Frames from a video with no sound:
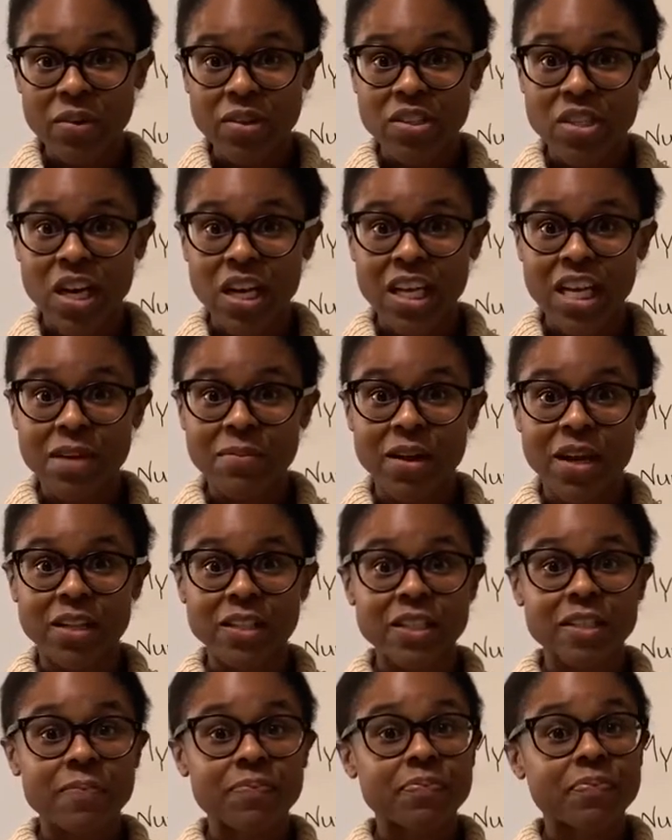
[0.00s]
with talking
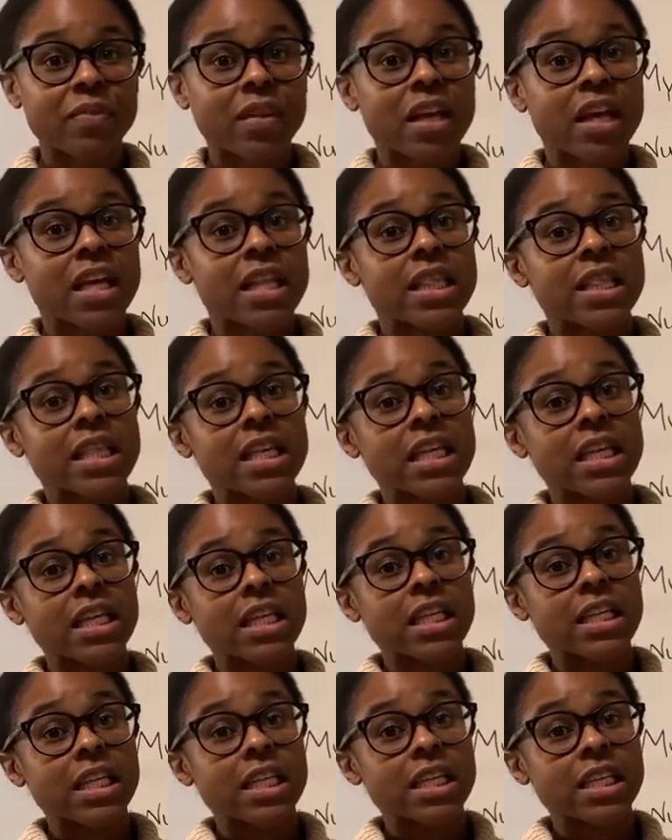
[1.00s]
about
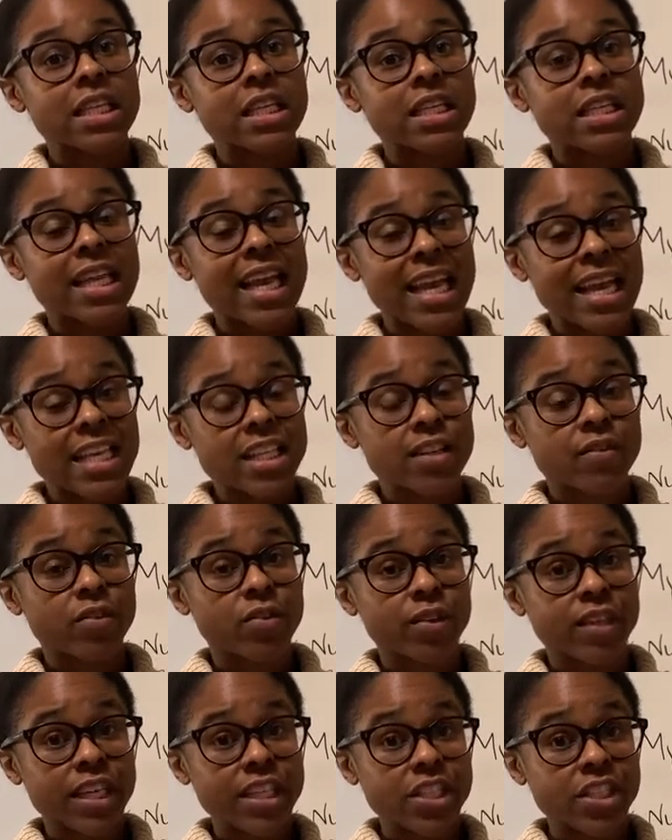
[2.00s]
the days of
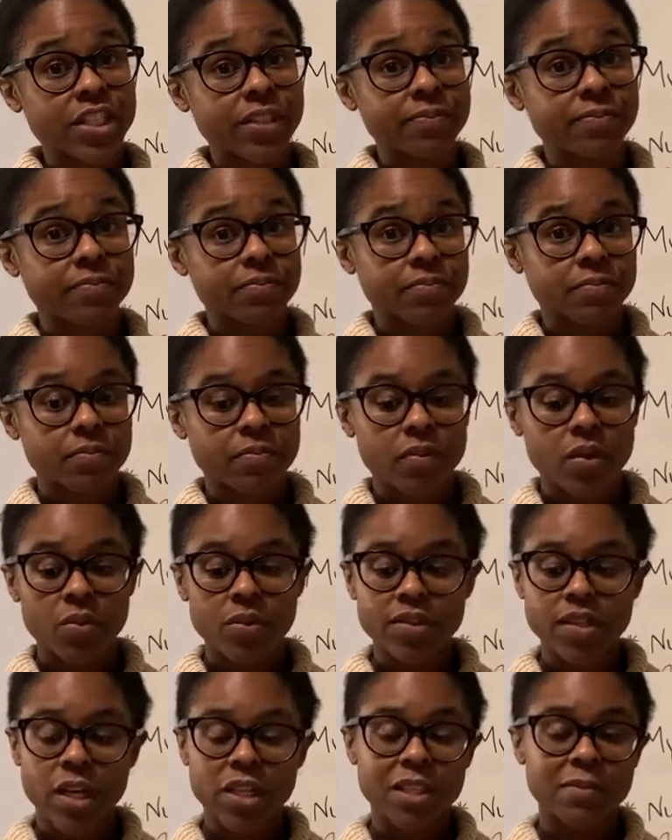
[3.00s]
creation
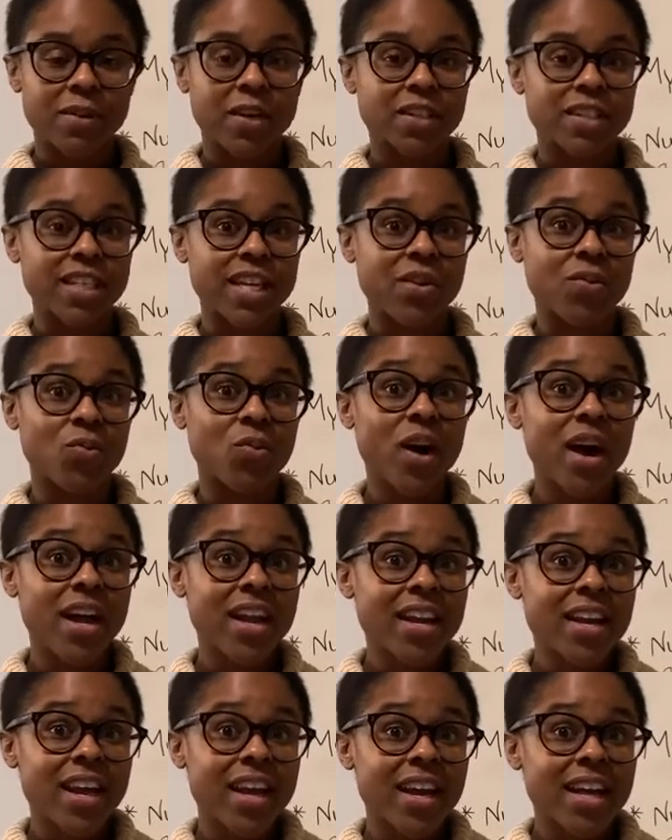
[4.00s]
we talked about day
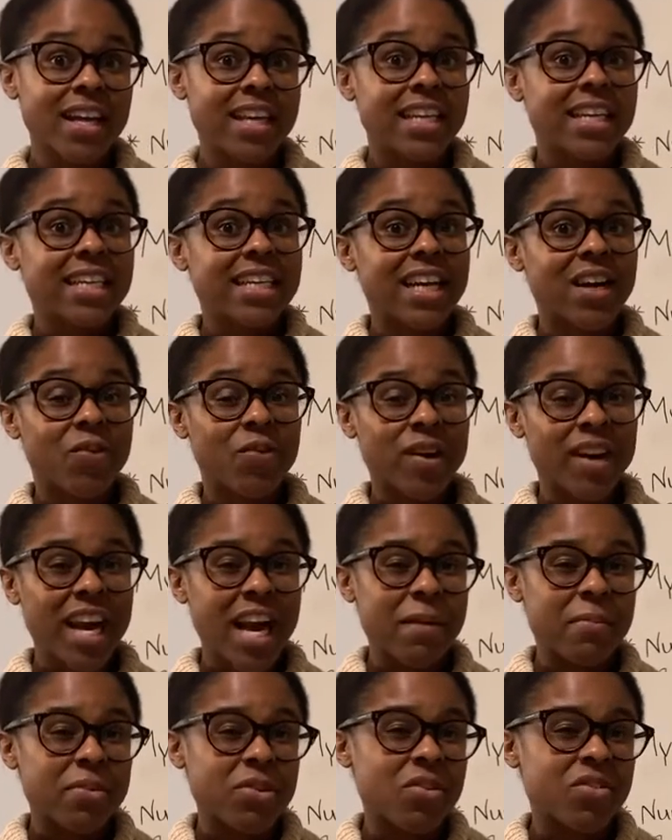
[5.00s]
one, what
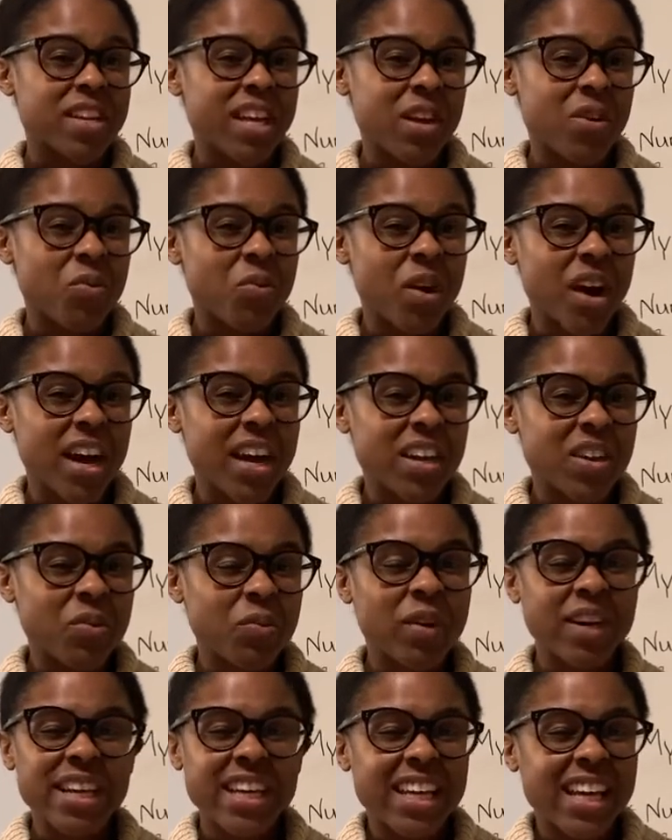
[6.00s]
happened on day one,
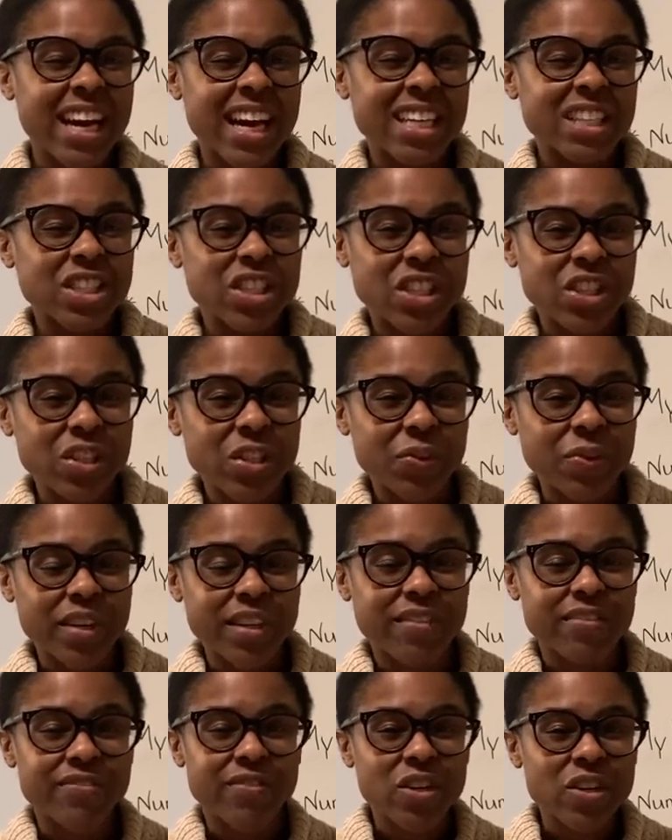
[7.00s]
what did God do when
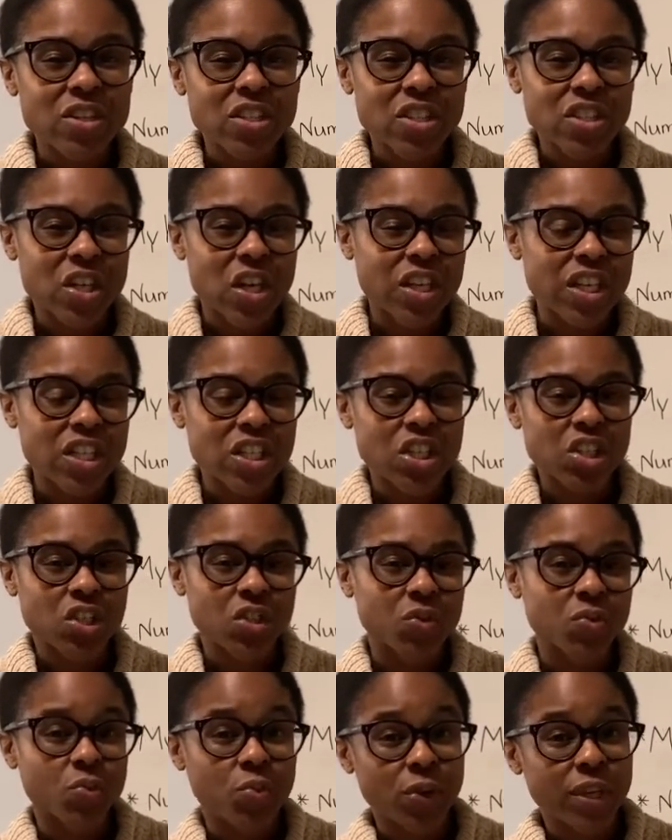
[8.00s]
he first started to
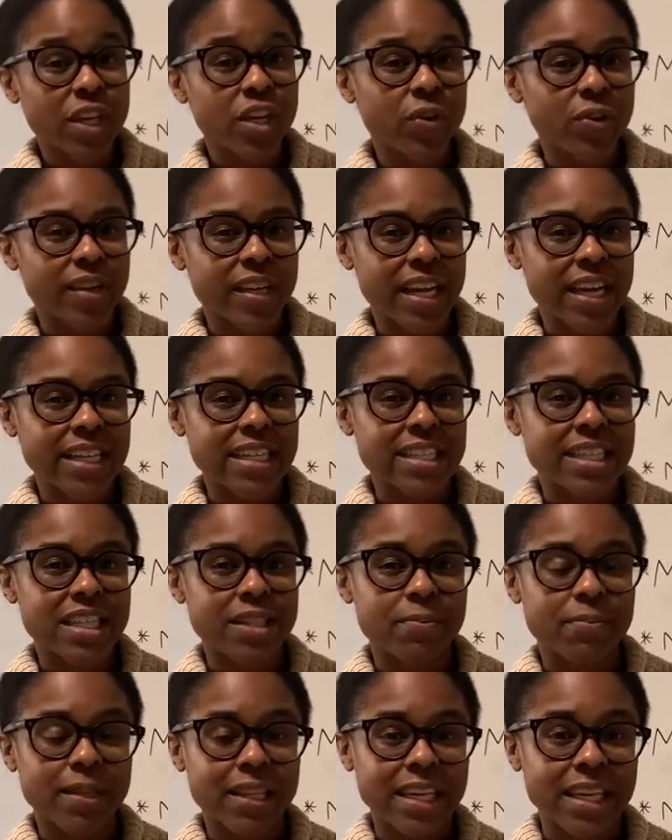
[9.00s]
recreate
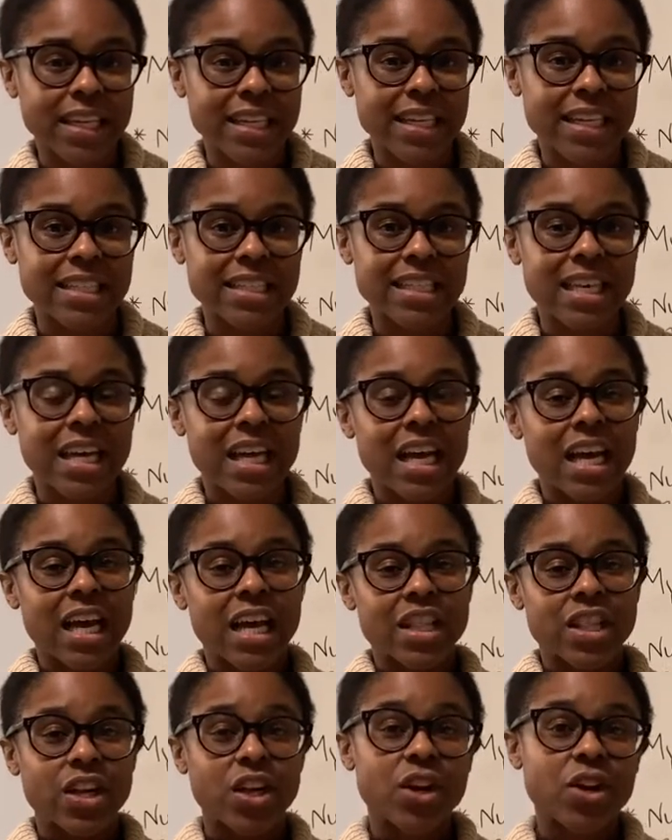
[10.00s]
the planets,
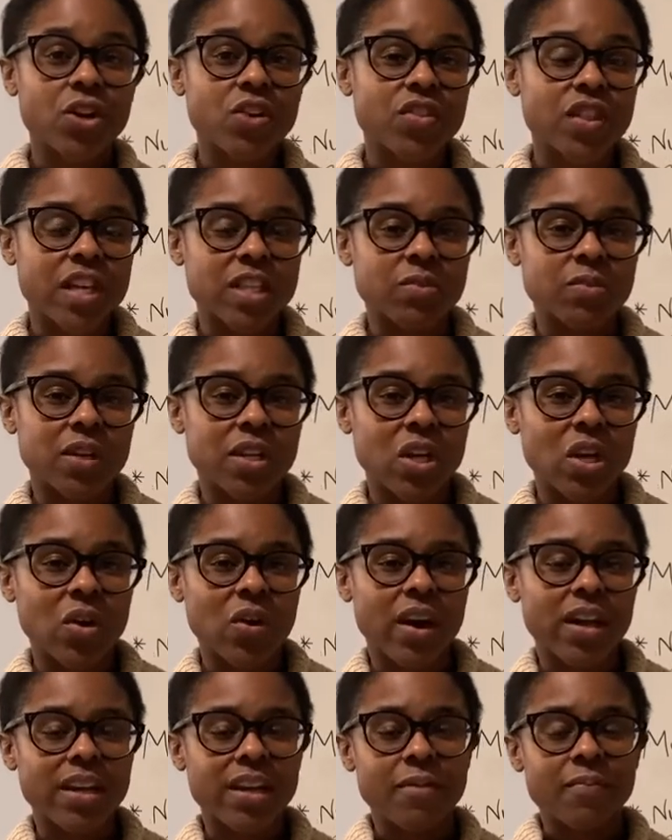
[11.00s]
the earth as we know
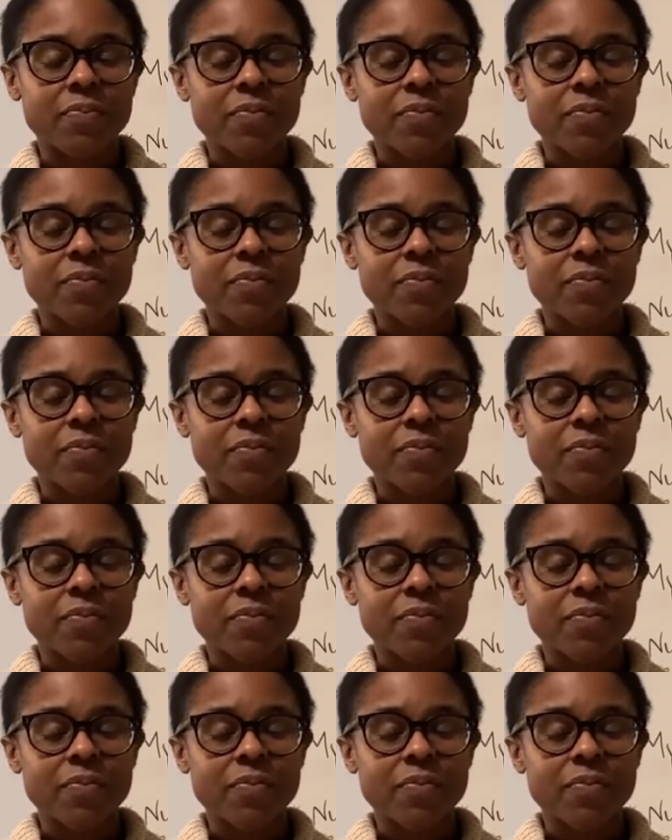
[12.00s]
it,